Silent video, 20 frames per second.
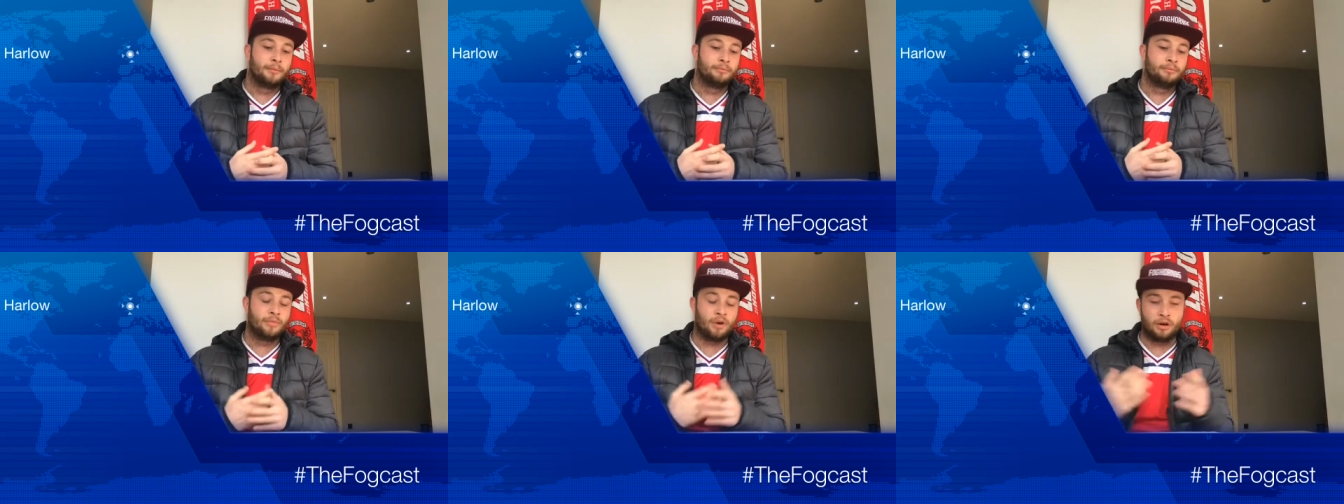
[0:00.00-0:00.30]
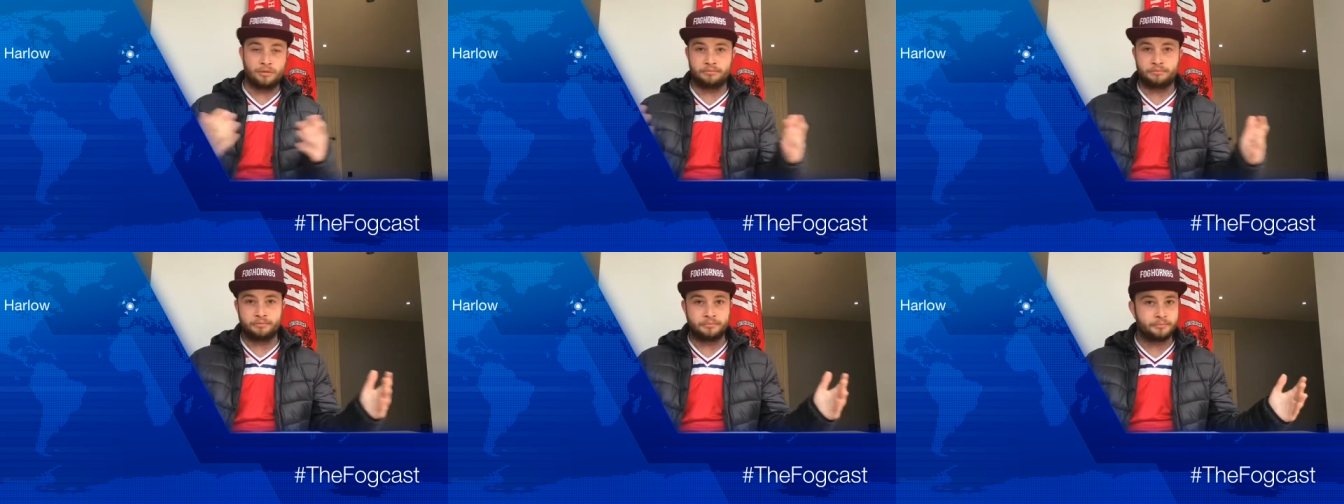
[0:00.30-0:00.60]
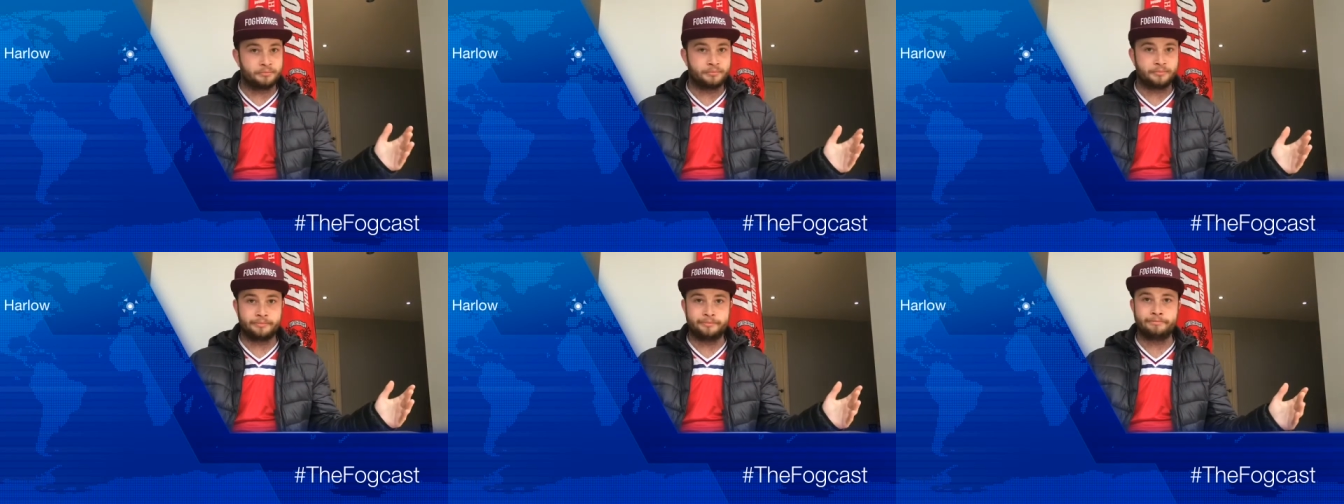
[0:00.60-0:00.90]
Not
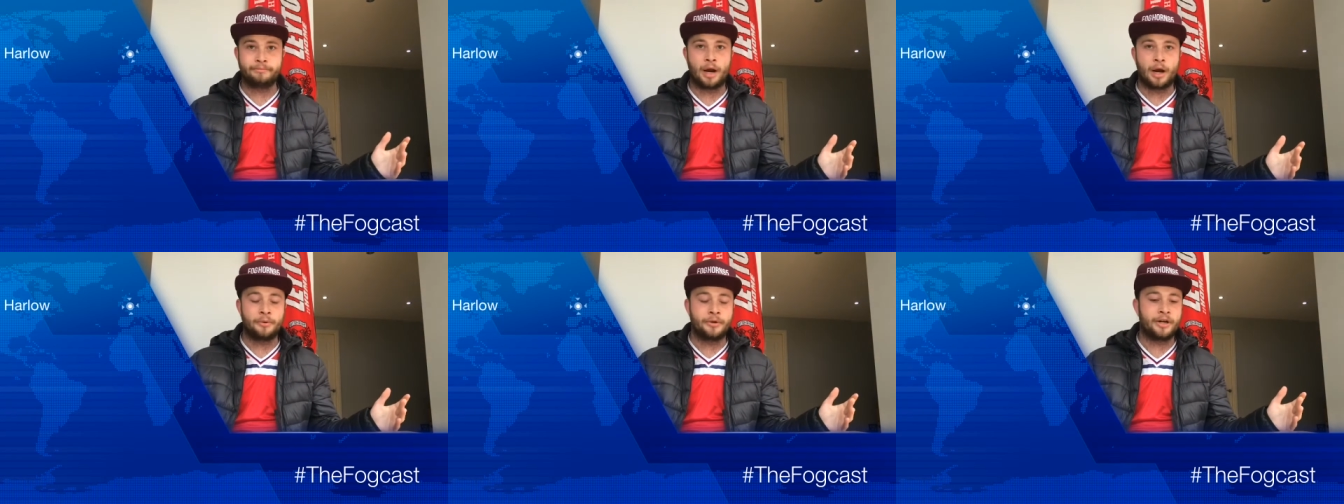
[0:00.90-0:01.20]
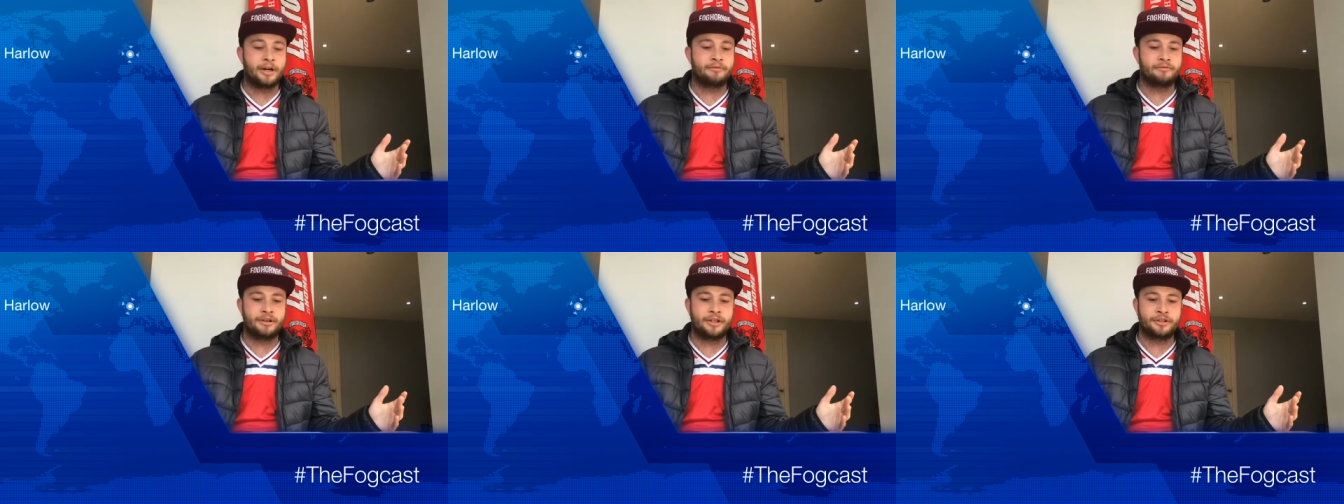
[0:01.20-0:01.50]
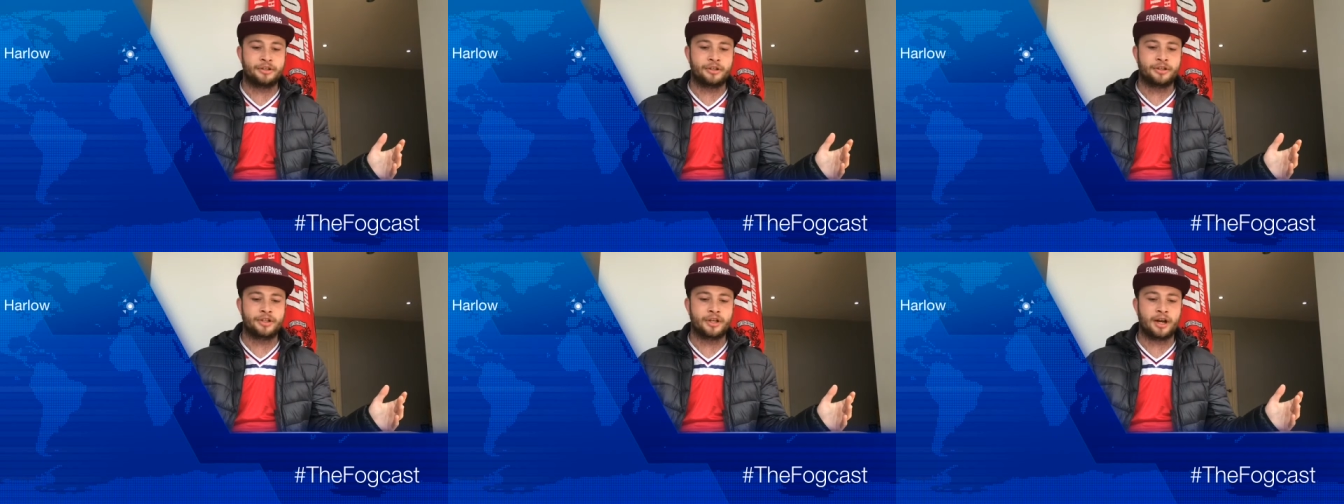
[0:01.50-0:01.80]
moaning at
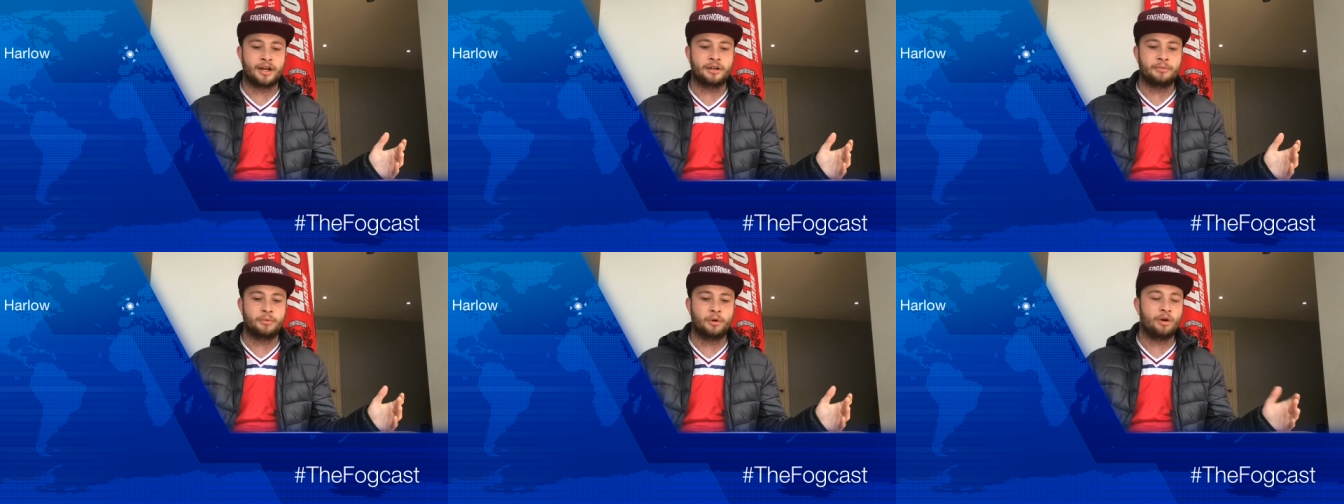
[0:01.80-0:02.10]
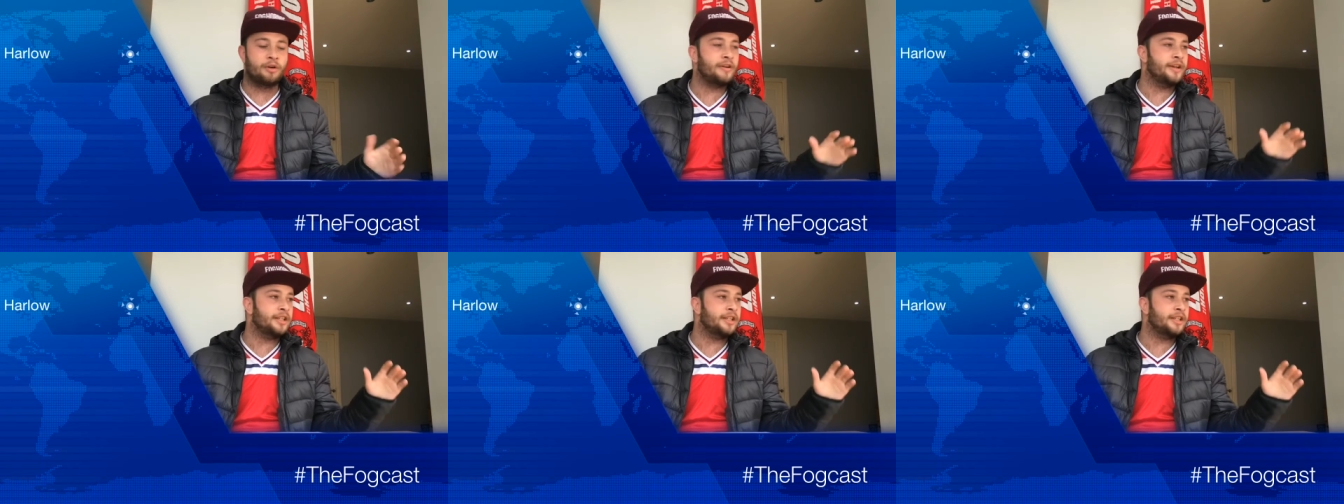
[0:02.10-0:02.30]
Richard Scudamore.